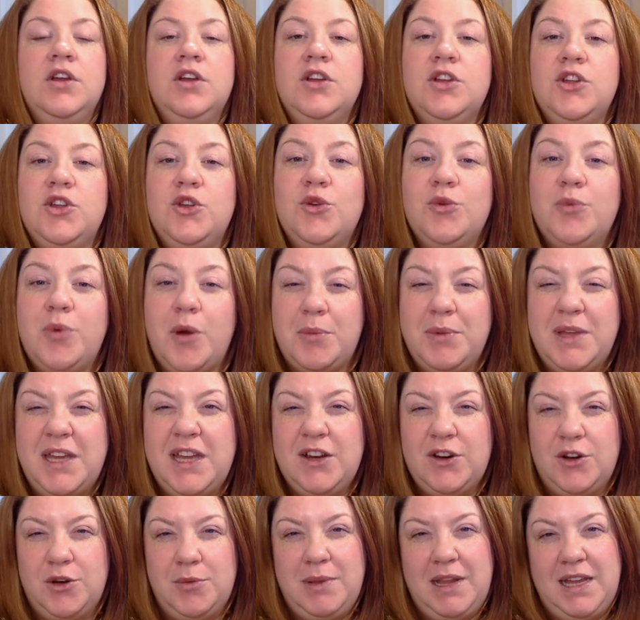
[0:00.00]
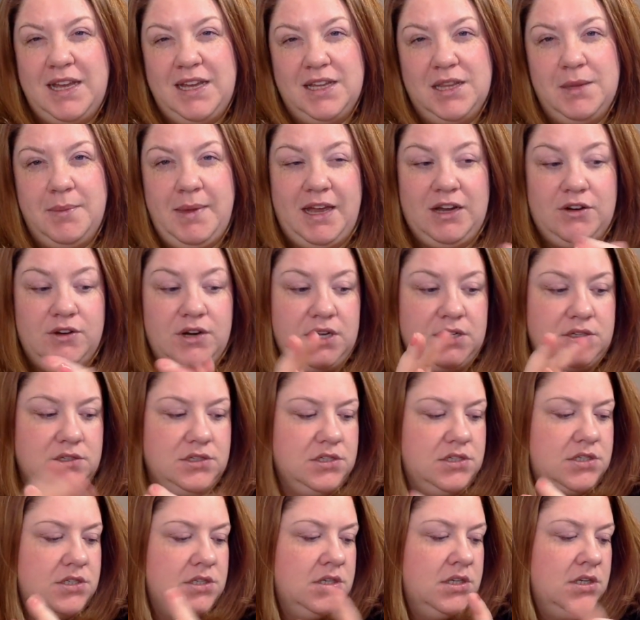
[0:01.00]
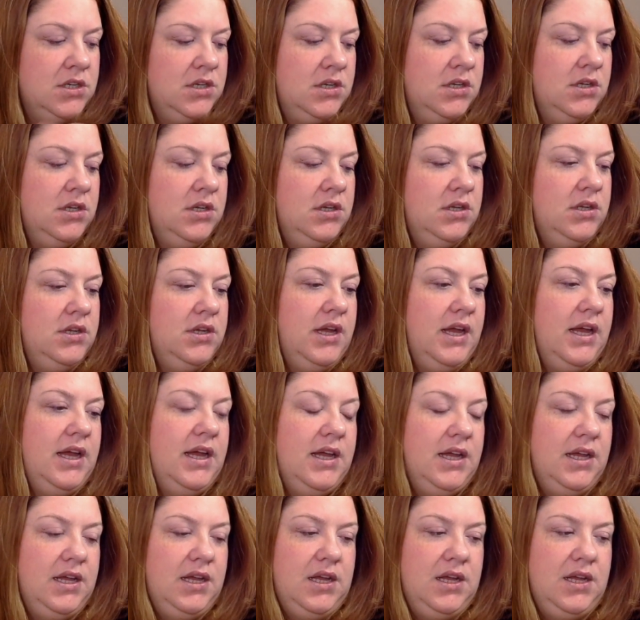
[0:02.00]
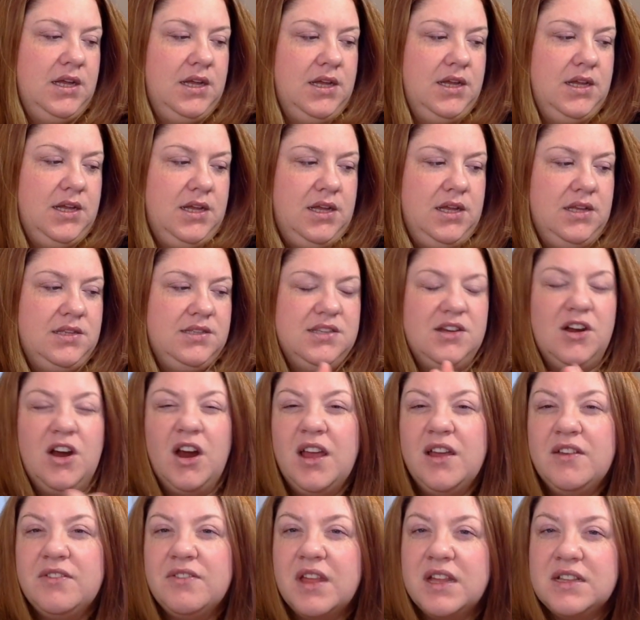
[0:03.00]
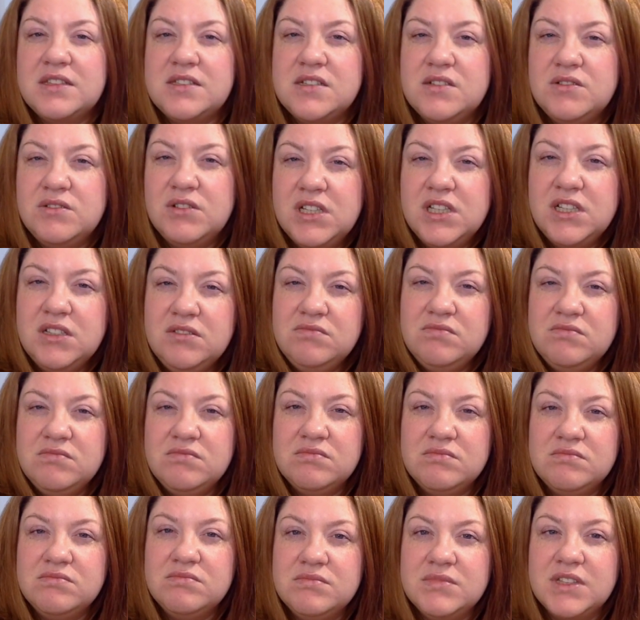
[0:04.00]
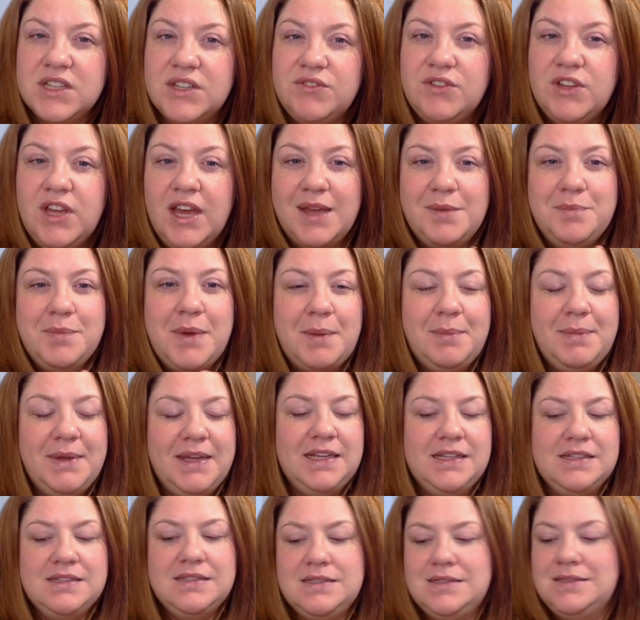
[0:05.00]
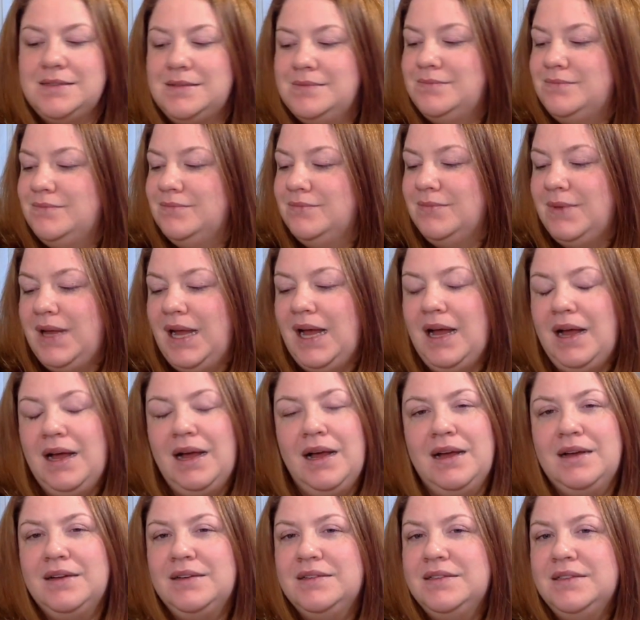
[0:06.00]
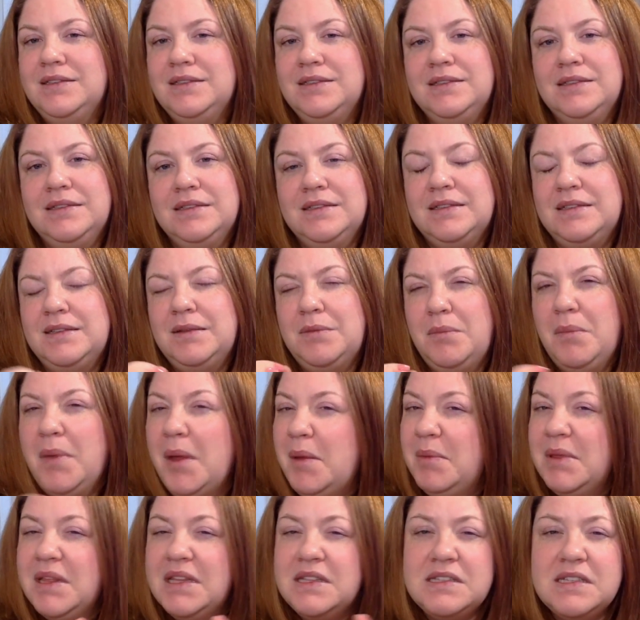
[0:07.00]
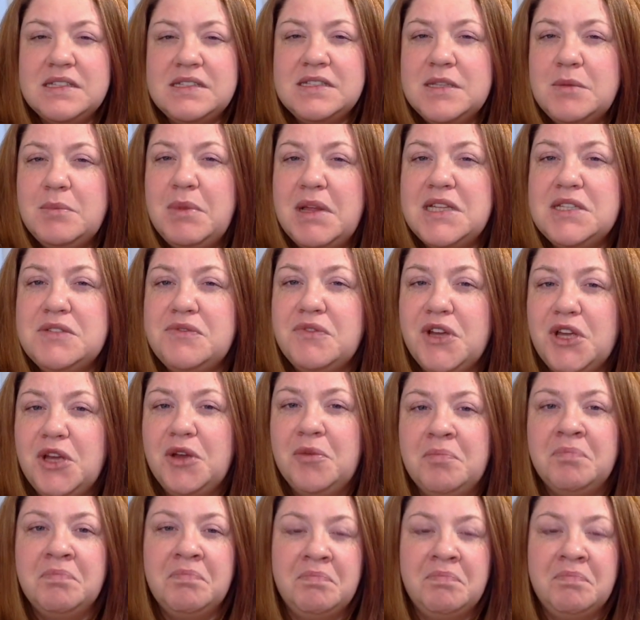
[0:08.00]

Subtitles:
You'll probably hear her playing in the background. Sorry if that's annoying. If you hate puppies, maybe this isn't the place for you.